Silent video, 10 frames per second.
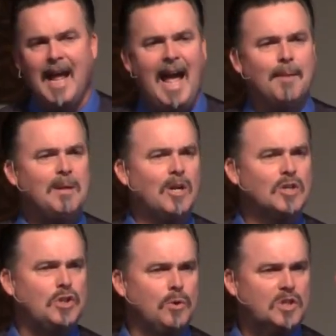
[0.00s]
and
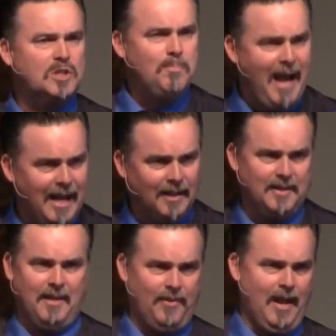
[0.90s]
because you smiled
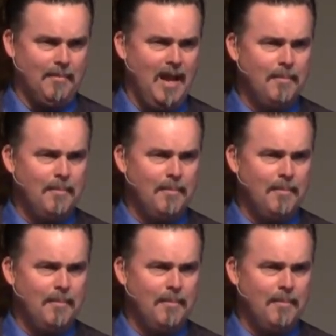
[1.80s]
at them,